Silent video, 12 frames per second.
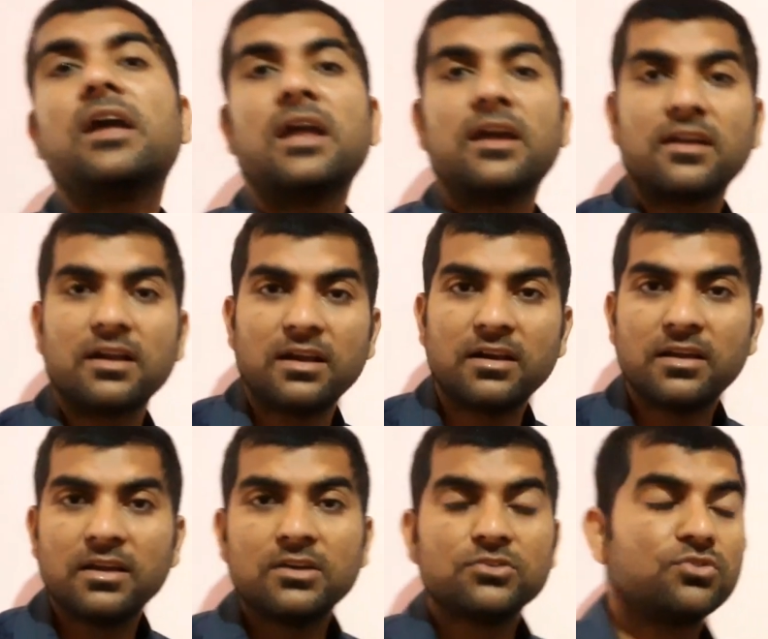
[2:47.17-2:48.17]
angle.
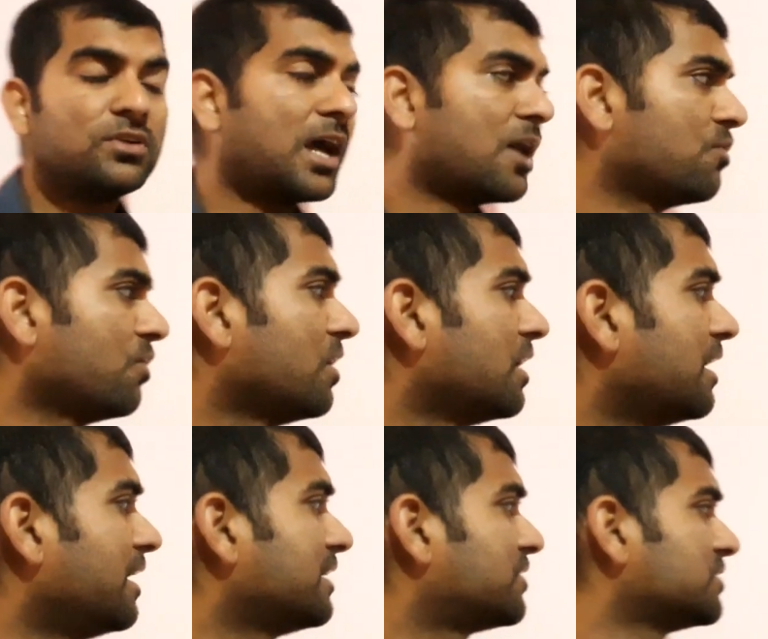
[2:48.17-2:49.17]
So now
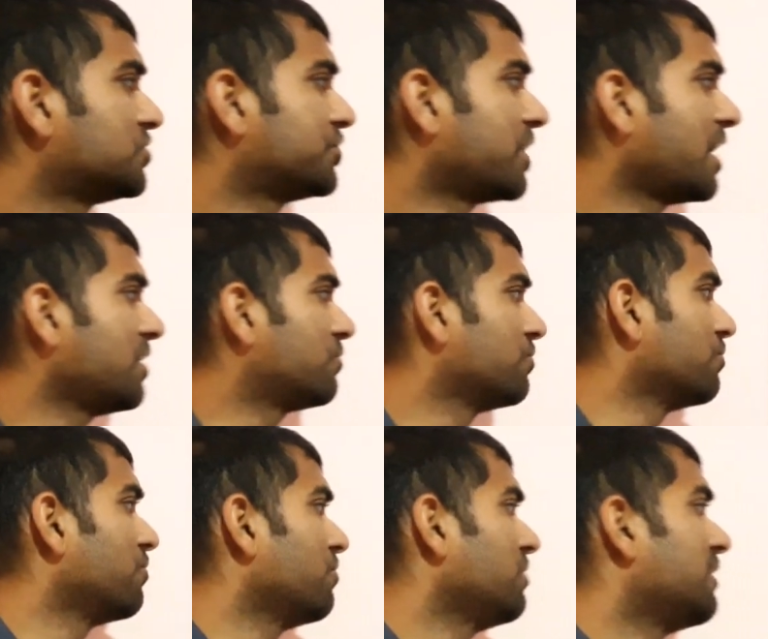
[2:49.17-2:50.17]
let us try to
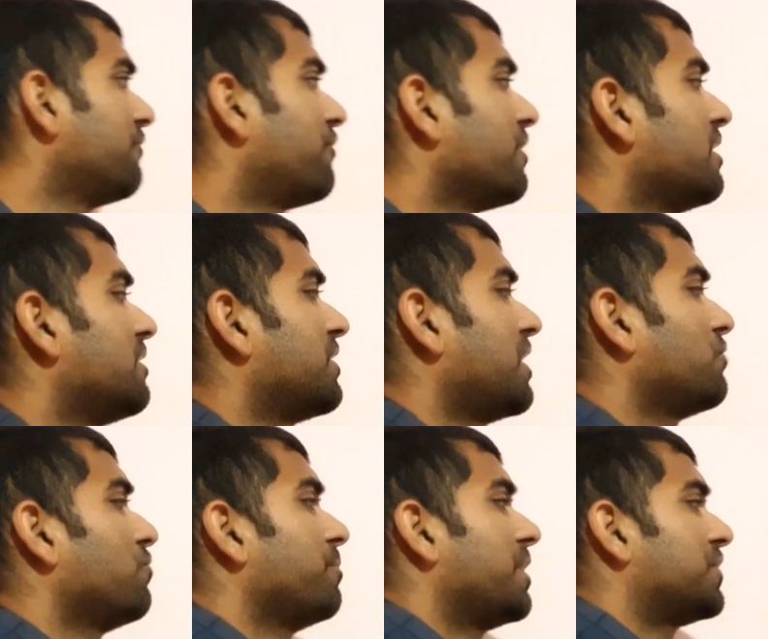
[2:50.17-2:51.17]
know different
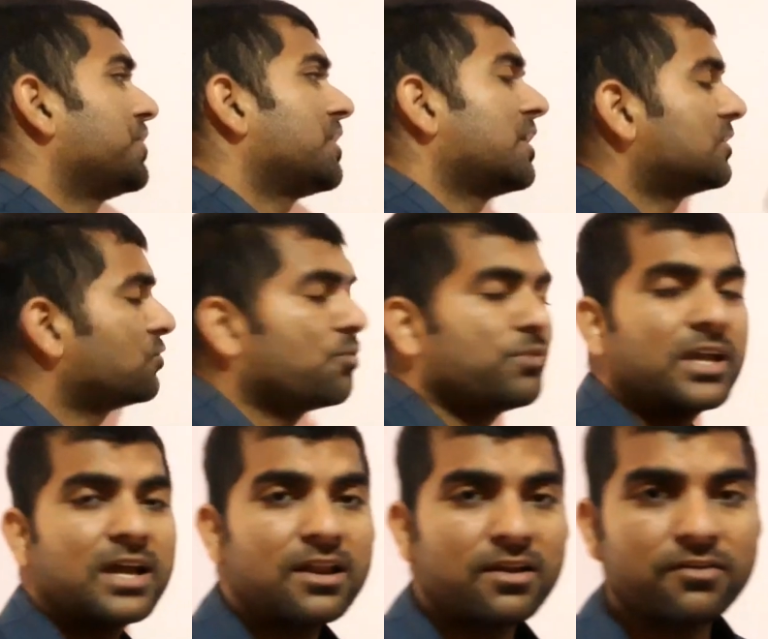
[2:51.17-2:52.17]
trigonometric ratio.
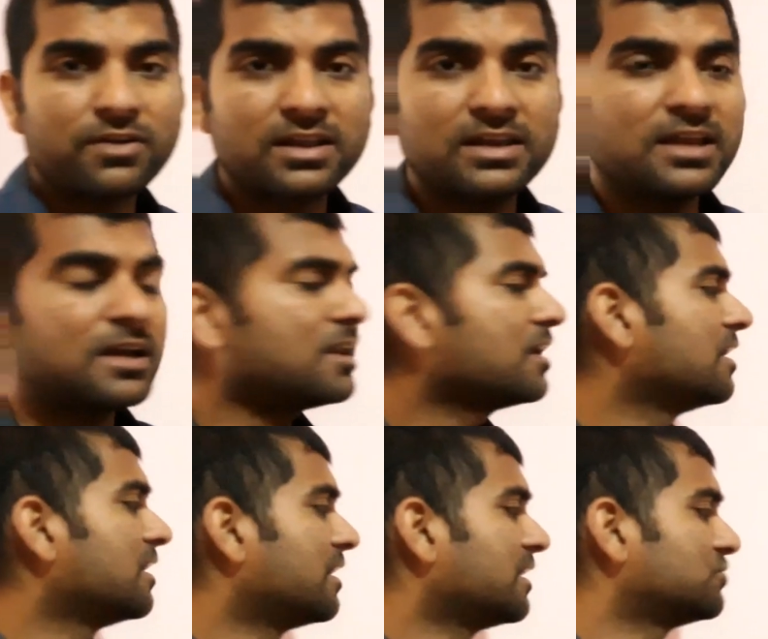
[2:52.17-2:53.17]
We are clear.
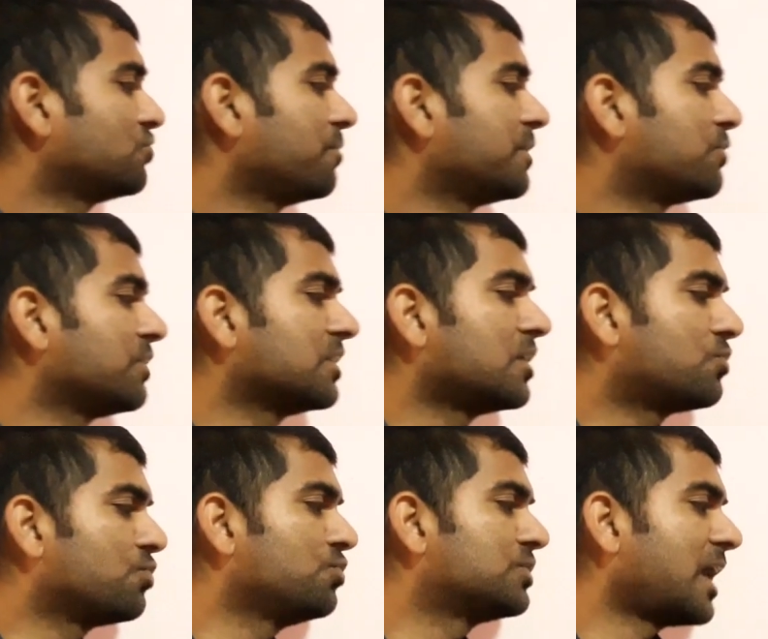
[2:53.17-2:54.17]
Ratio between the
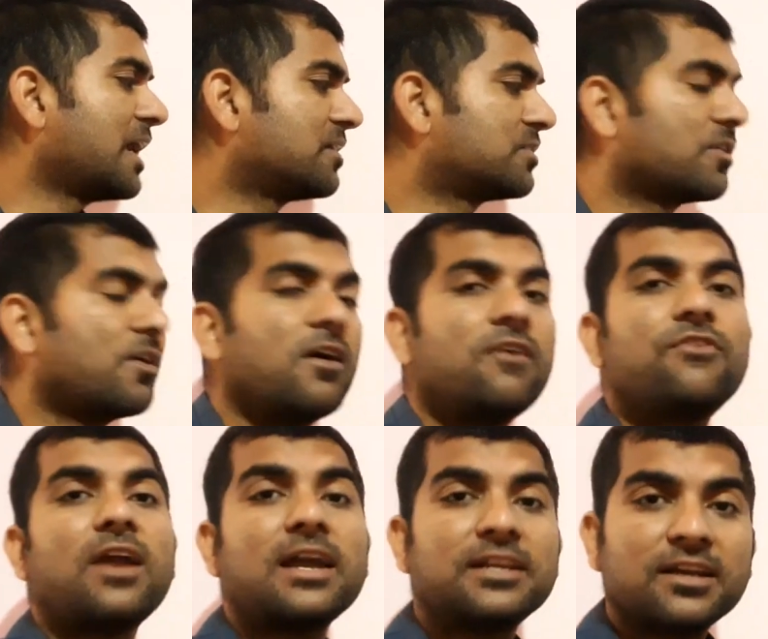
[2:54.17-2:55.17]
two sides of
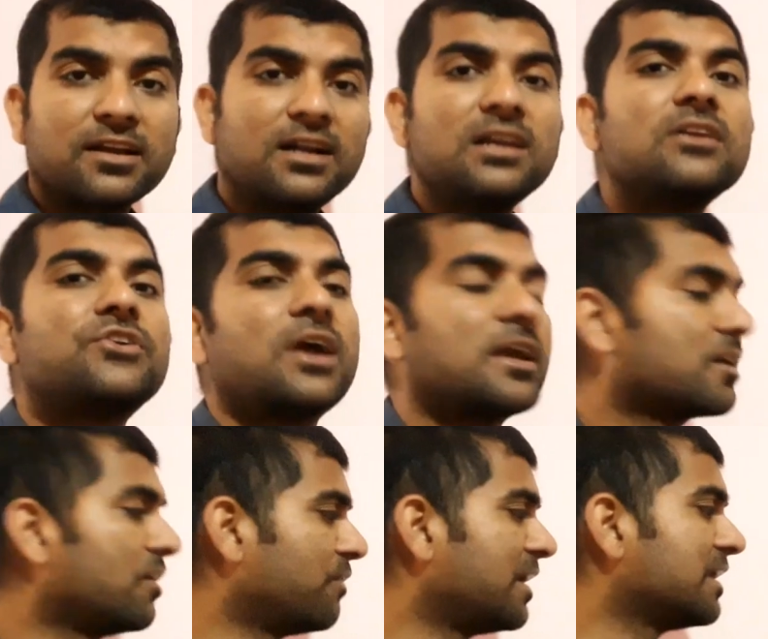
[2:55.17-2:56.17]
right angle
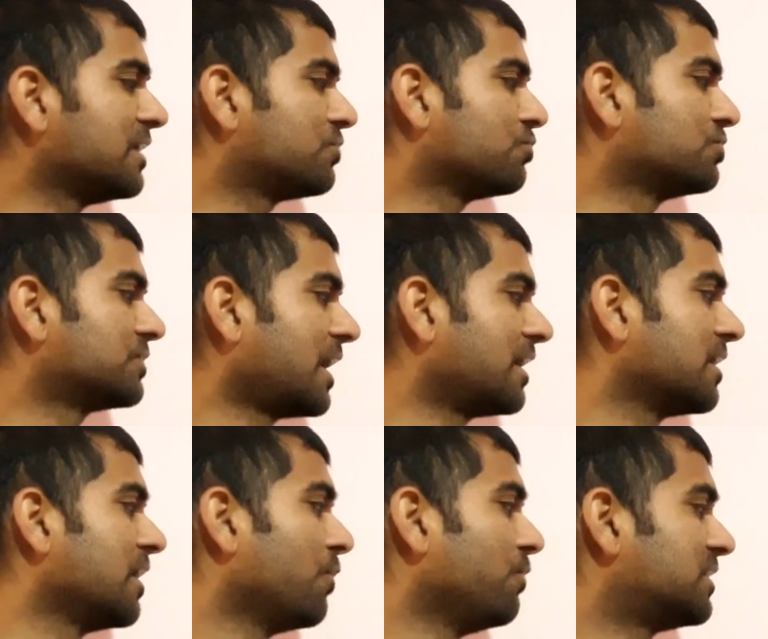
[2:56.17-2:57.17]
triangle, only two sides,
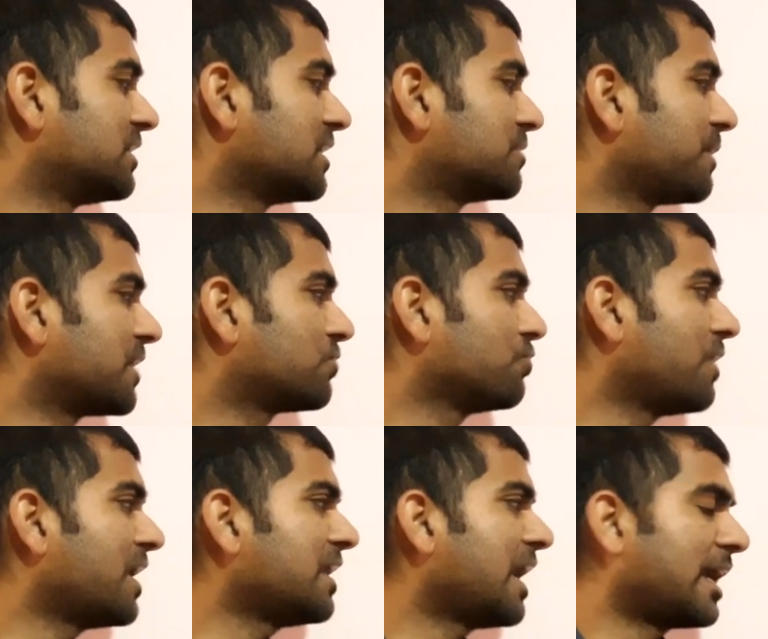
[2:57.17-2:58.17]
with respect to
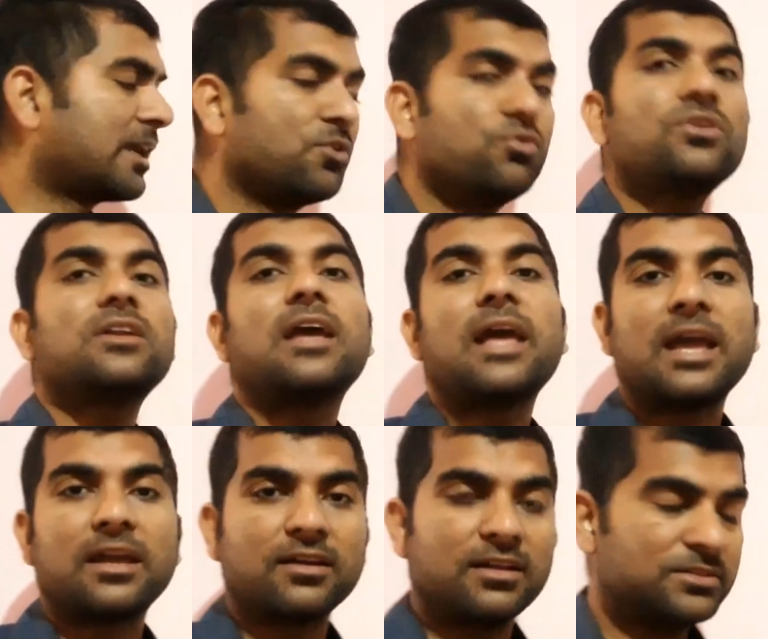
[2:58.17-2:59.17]
what? Acute
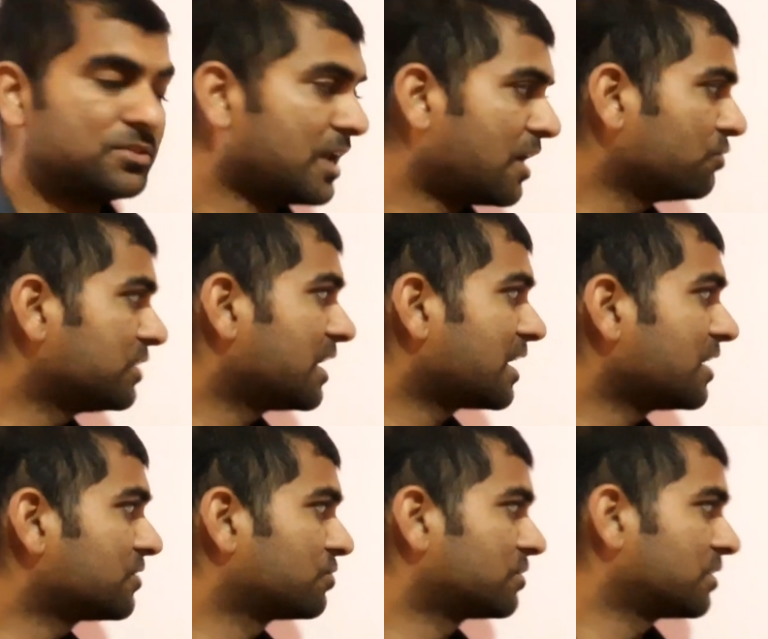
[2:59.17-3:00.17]
angles. Now there
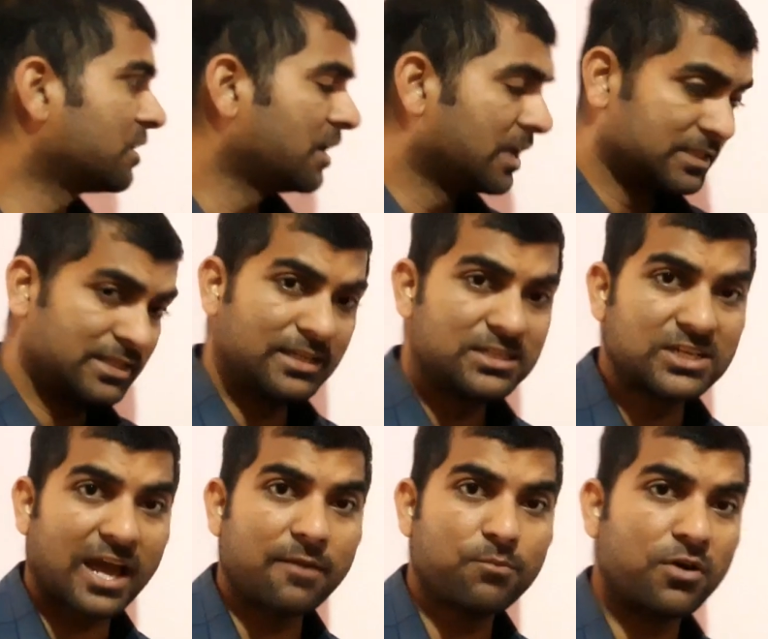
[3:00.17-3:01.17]
are 6 type